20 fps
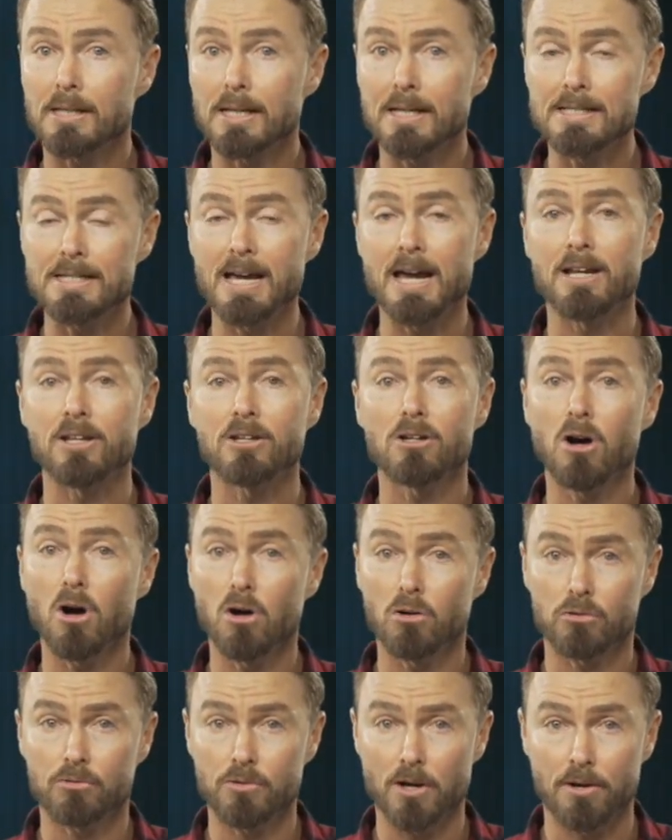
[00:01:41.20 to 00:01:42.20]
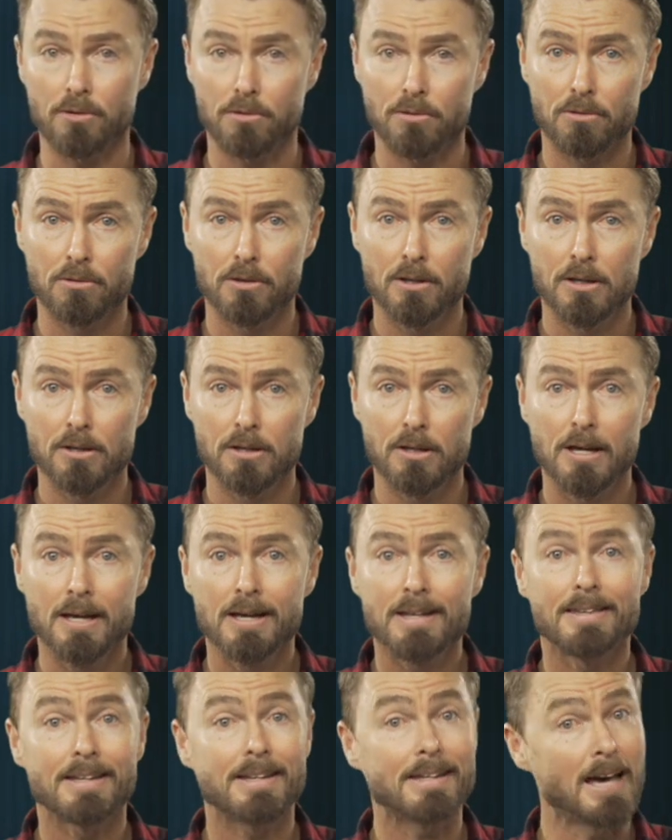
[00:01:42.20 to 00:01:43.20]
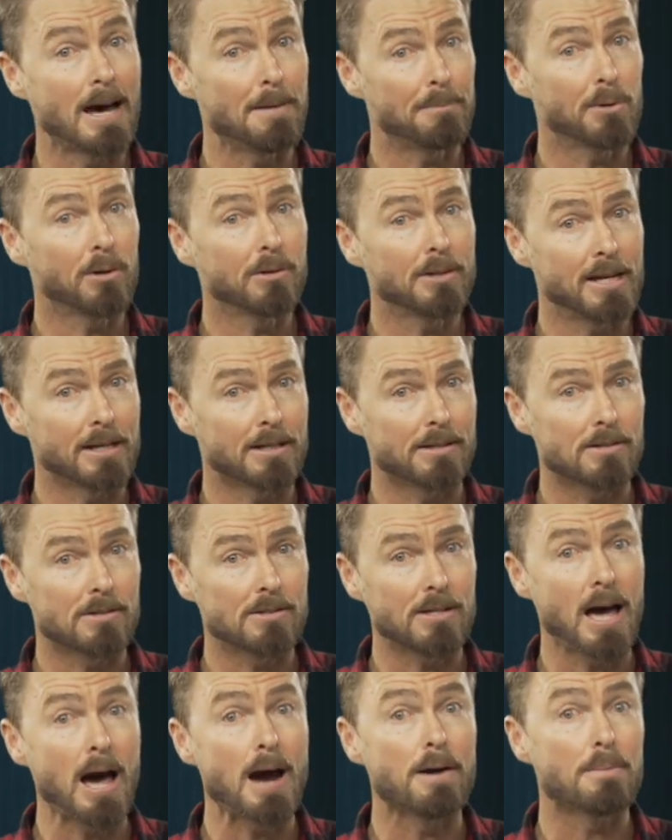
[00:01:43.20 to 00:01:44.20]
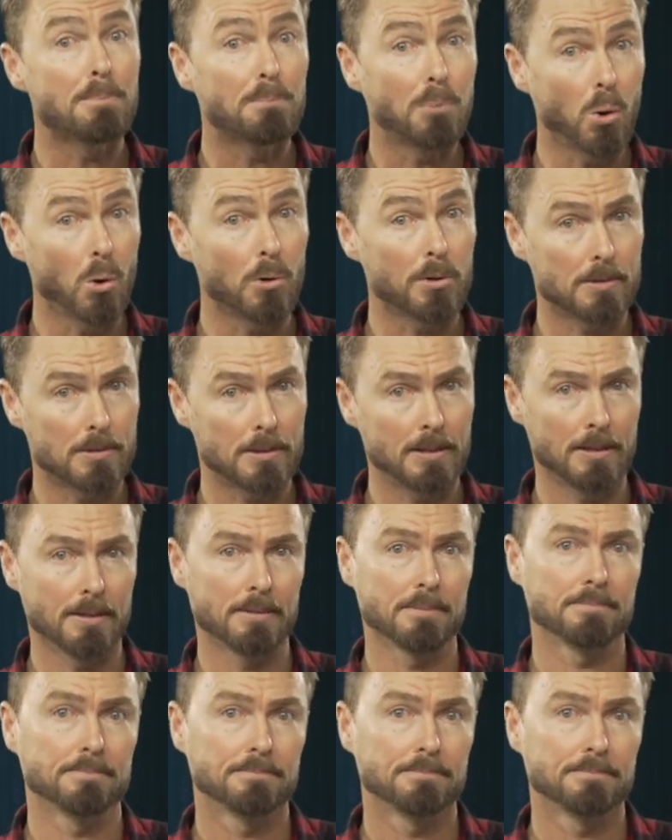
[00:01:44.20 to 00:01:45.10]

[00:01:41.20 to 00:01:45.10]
containing old growth. The capital letters are important here.